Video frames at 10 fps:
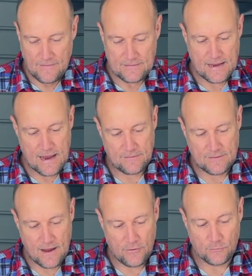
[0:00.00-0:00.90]
Now,
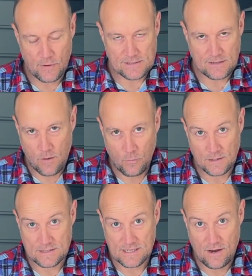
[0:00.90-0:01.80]
the other reason I
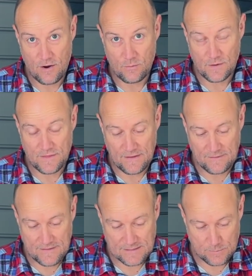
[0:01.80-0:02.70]
wanted to go with
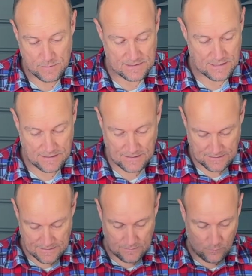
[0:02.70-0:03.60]
this
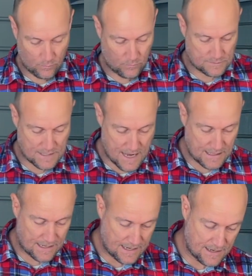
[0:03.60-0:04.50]
particular
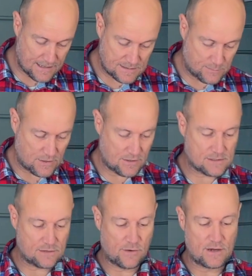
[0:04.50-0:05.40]
tank here is
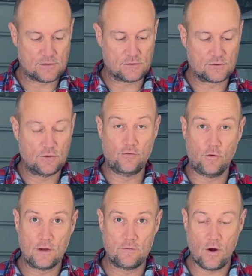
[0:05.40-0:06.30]
because it runs on
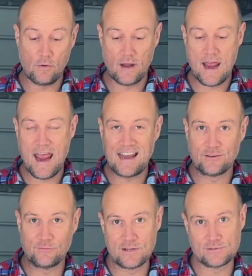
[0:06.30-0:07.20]
240 volt and
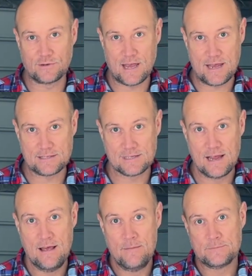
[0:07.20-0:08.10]
it runs on gas.
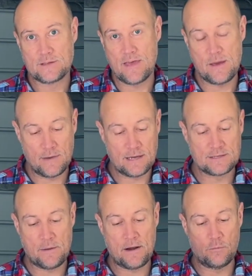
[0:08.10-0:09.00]
So that means
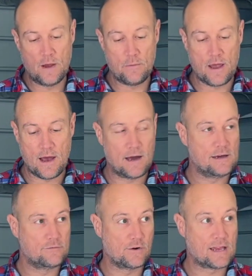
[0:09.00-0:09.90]
no matter where we are,
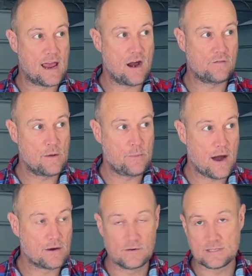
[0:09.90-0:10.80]
if we're at a caravan
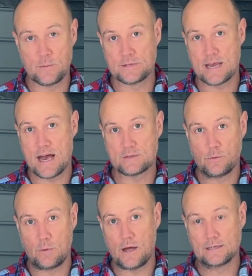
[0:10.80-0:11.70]
park or at someone's house,
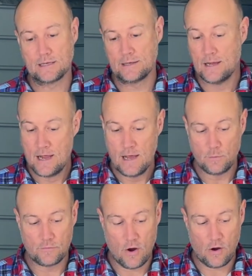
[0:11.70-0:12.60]
we're plugged in,
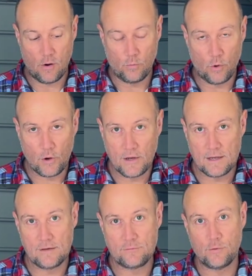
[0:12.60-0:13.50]
we've got hot water.
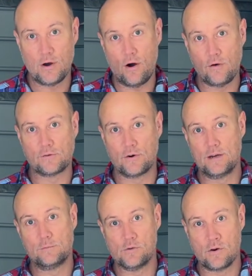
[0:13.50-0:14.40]
If we're off
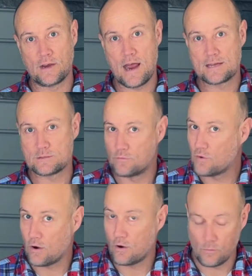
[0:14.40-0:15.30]
grid, we're on gas, we've
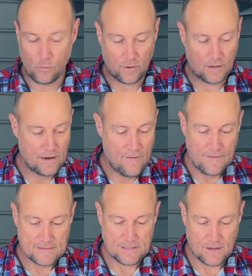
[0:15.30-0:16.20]
got hot water.
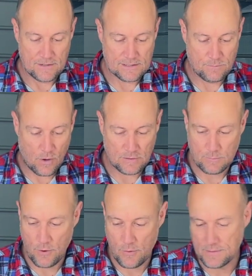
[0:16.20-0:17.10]
So it's
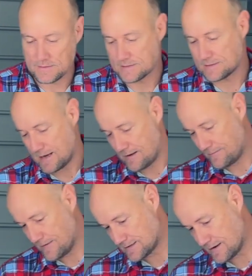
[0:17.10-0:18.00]
multi-purpose.
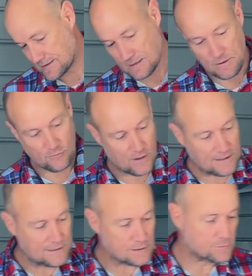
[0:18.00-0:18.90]
So it's going to be
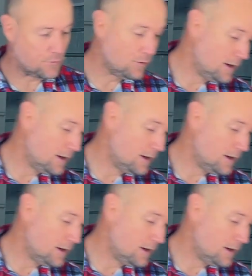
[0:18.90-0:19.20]
really useful.